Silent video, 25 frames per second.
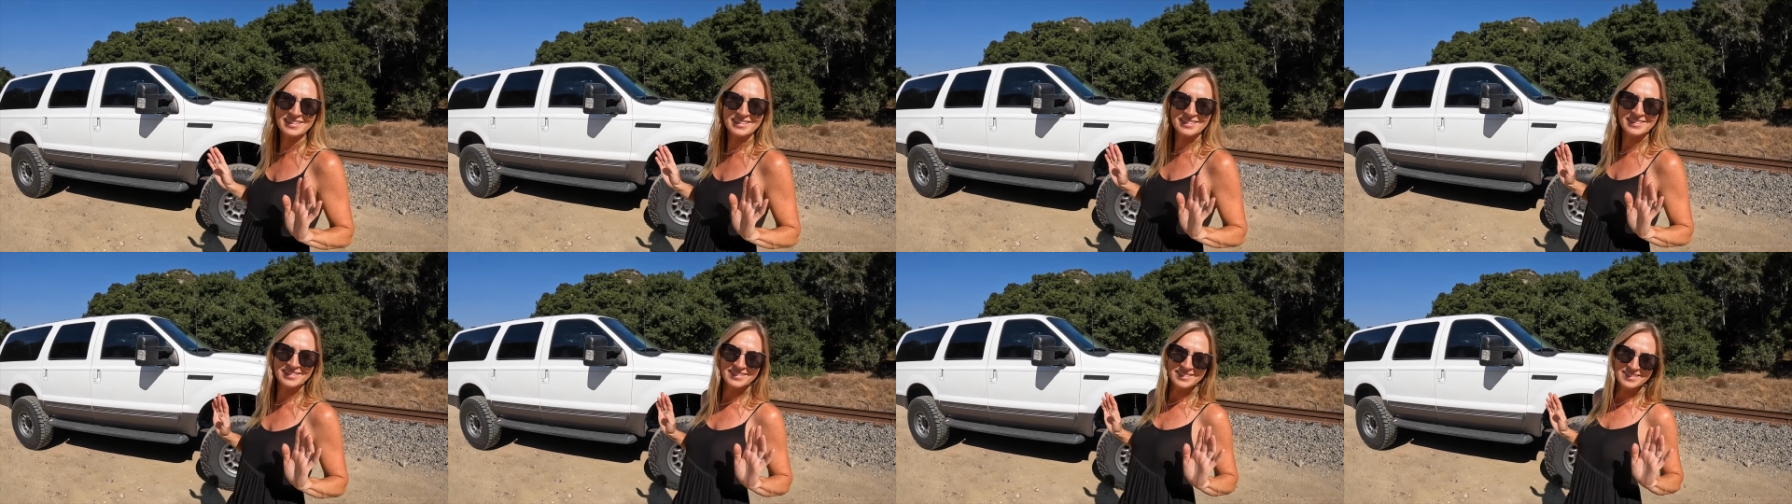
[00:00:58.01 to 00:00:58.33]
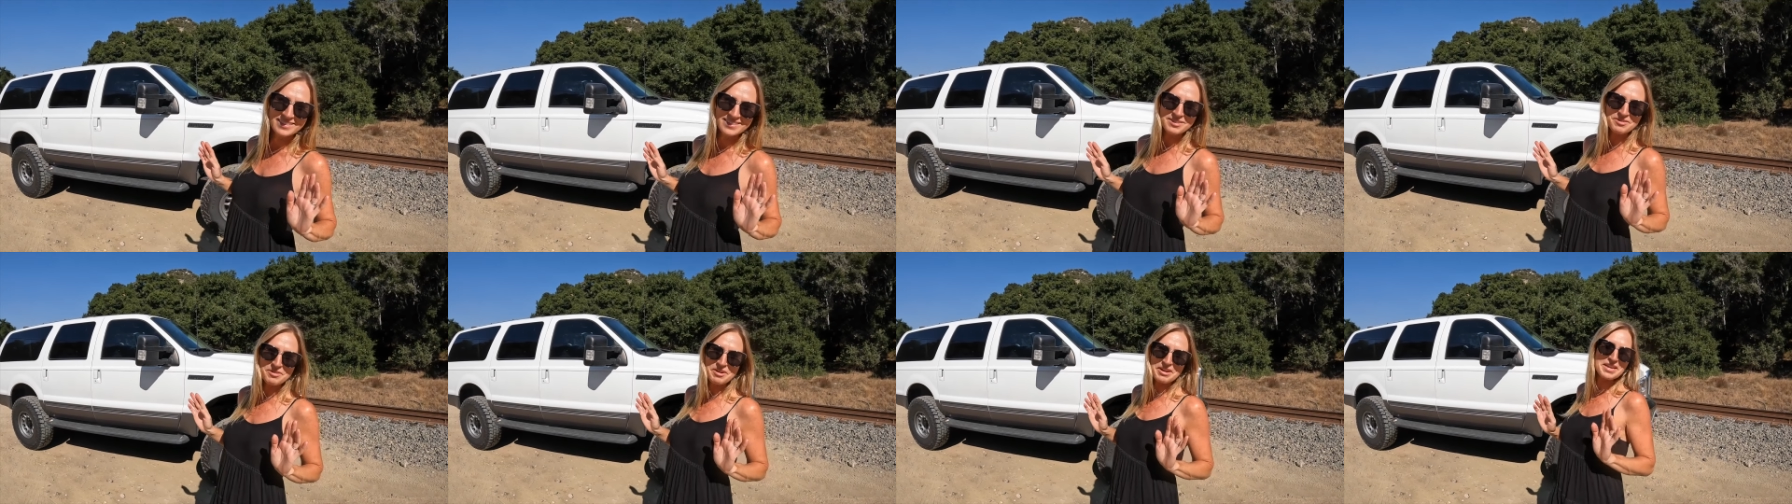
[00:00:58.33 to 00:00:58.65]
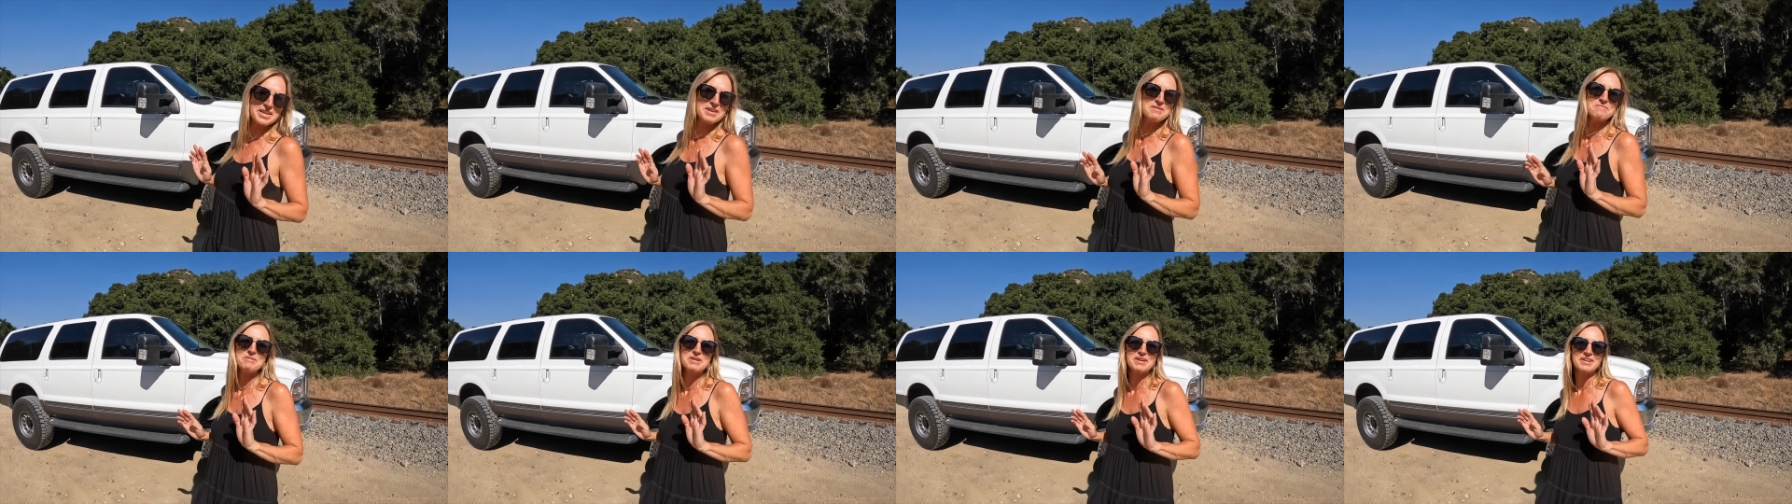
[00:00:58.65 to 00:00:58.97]
That's what I
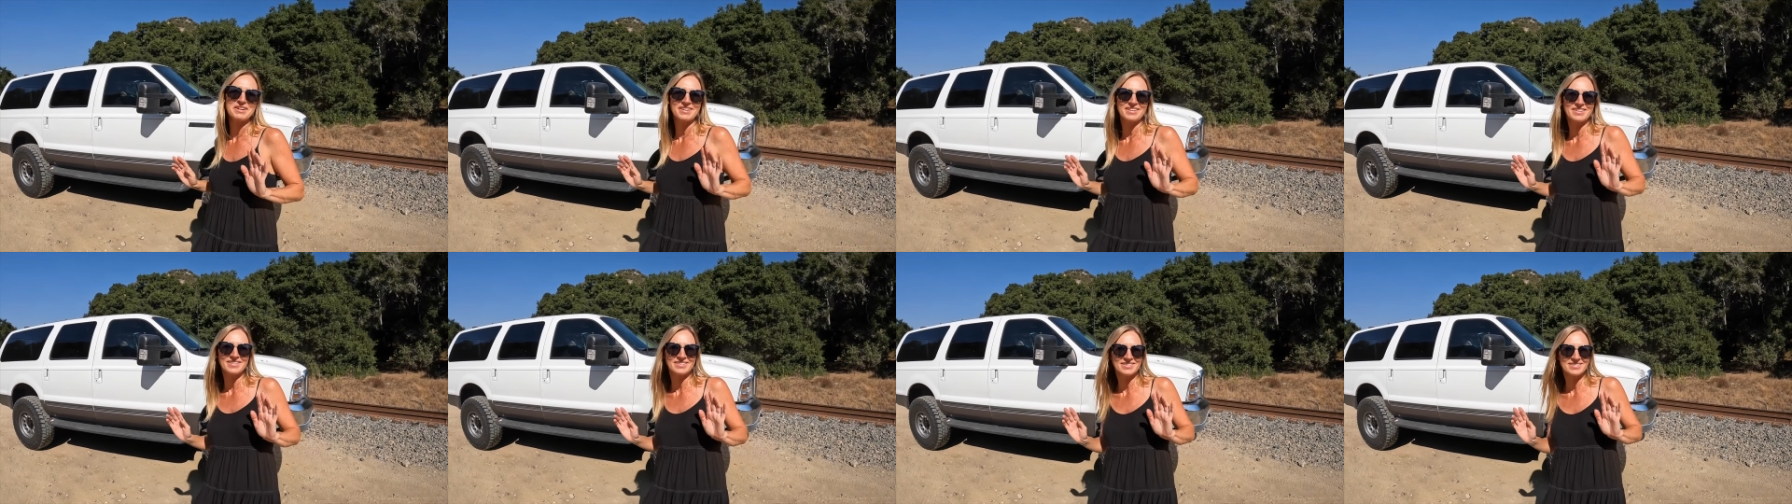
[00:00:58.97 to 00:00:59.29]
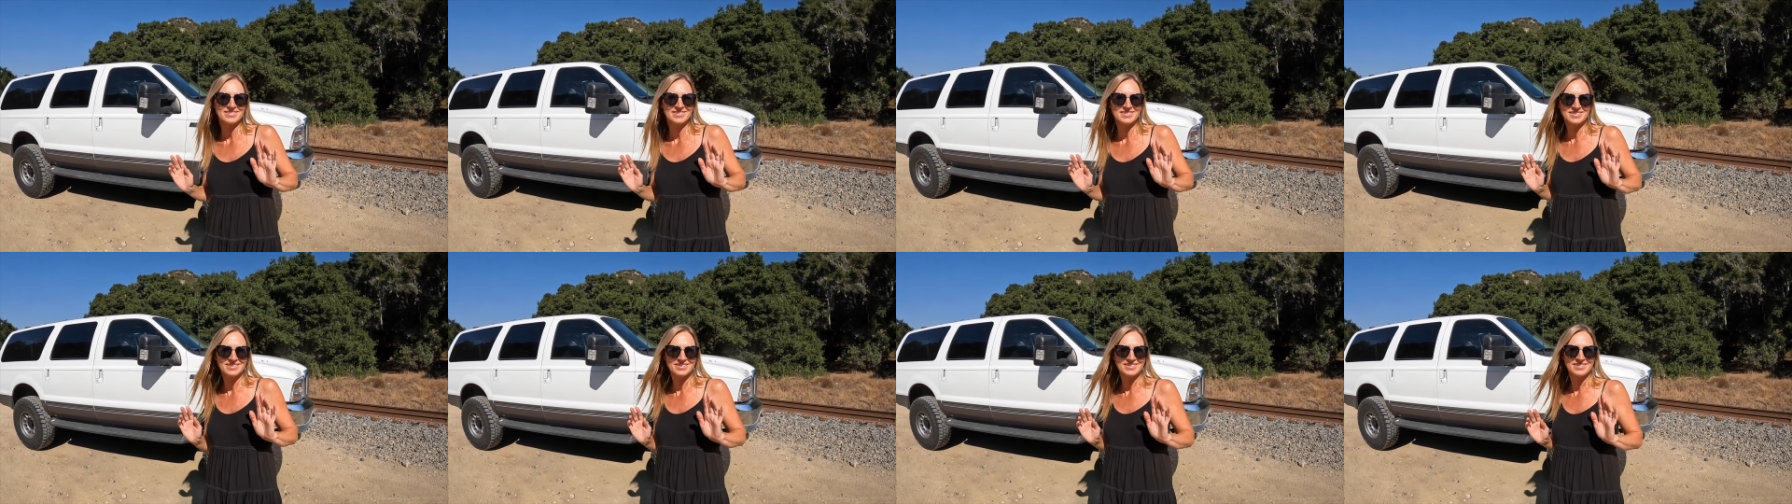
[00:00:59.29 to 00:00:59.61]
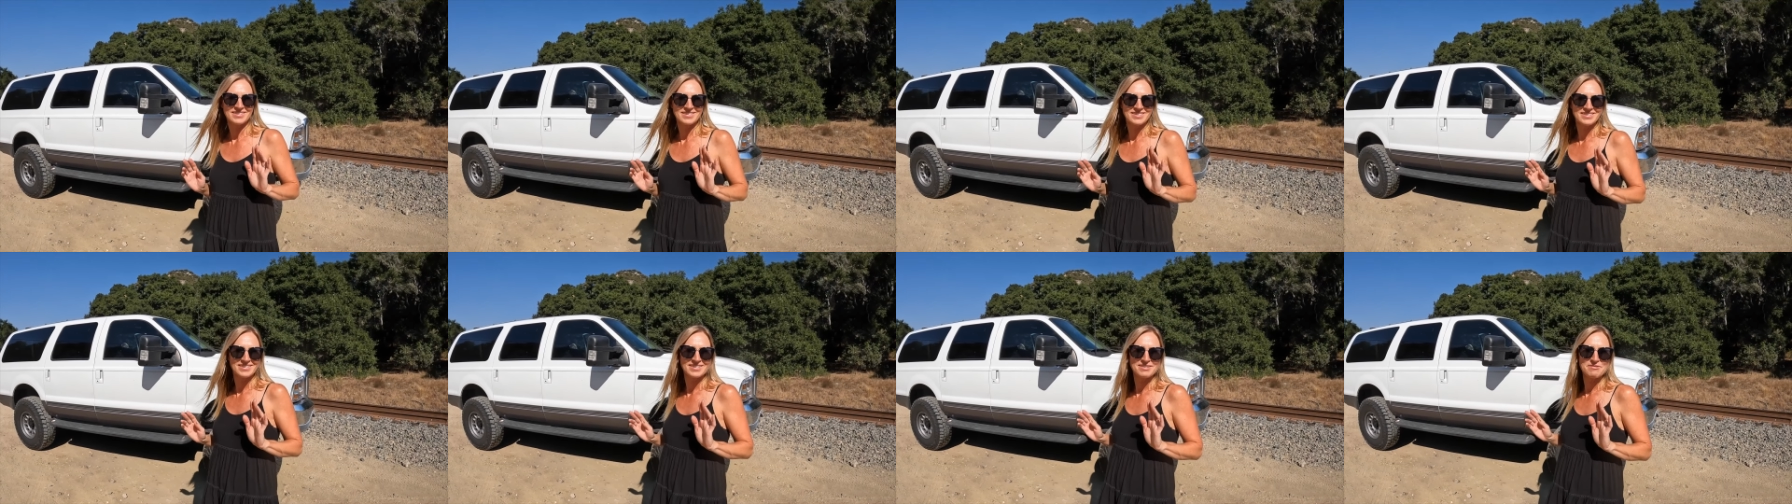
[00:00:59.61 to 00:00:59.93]
keep hearing,
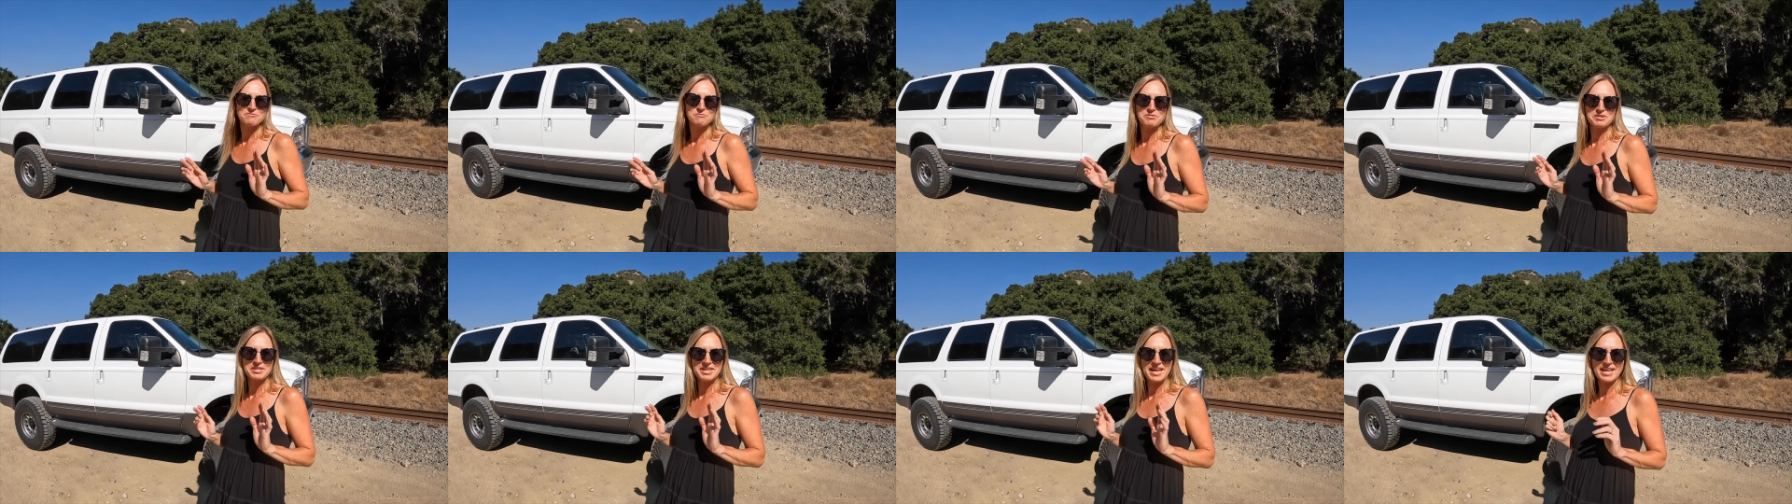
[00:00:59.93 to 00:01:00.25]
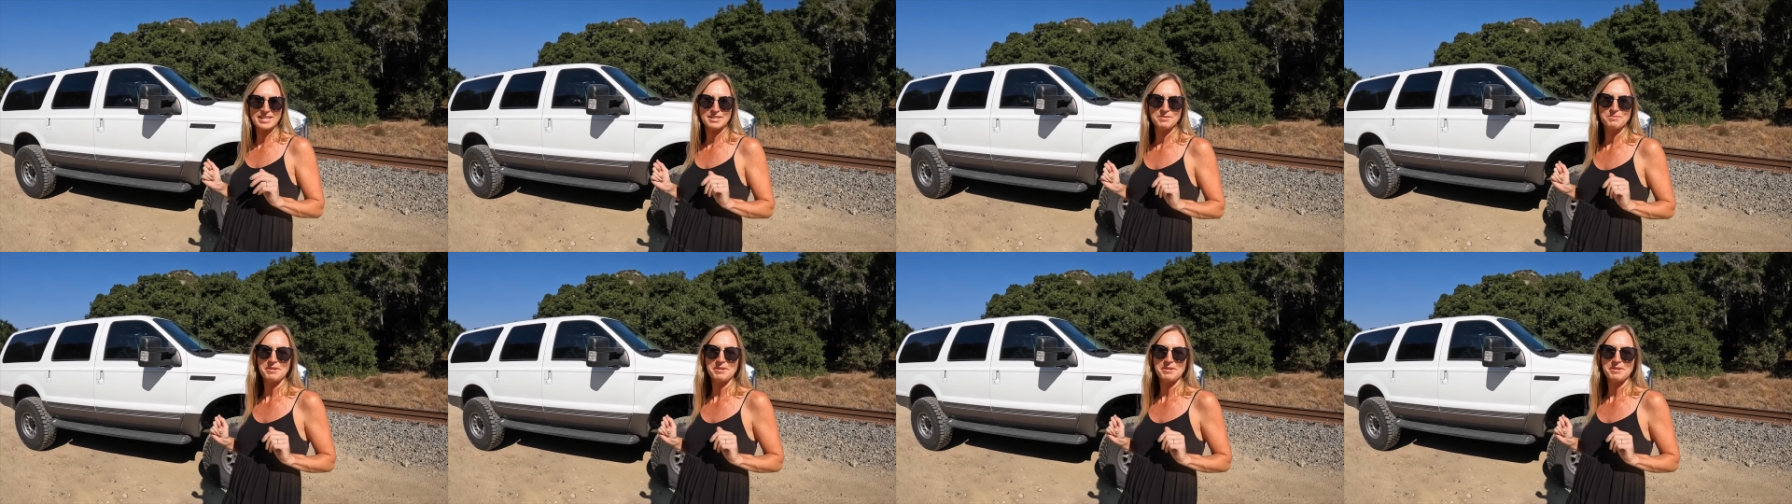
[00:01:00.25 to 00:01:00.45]
but it has